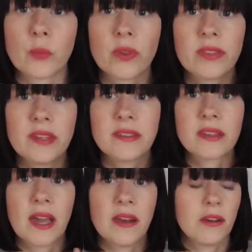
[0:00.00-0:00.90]
With these
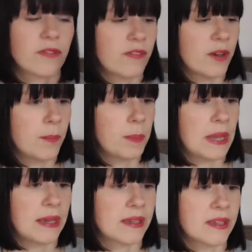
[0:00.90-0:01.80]
kind of
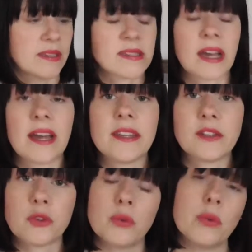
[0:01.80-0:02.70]
plug-ins, I
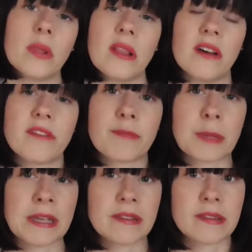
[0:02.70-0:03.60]
do love
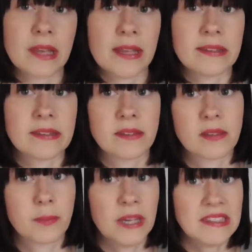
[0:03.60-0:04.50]
Pink Sands
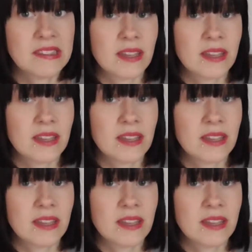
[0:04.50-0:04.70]
the best.